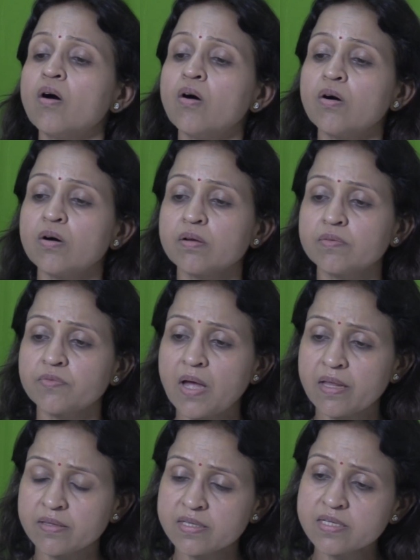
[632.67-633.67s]

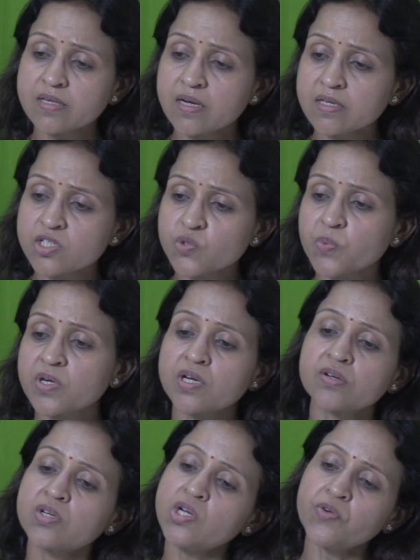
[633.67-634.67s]
and these are
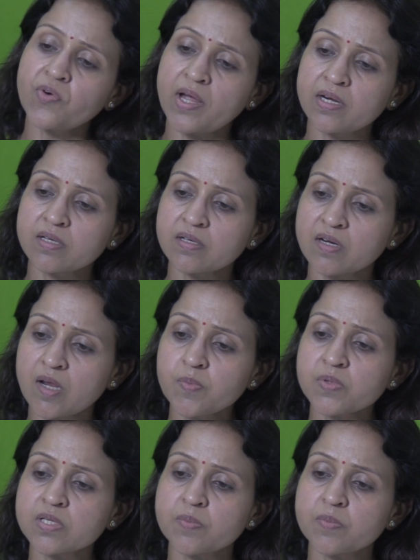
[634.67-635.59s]
inspiratory fine creps.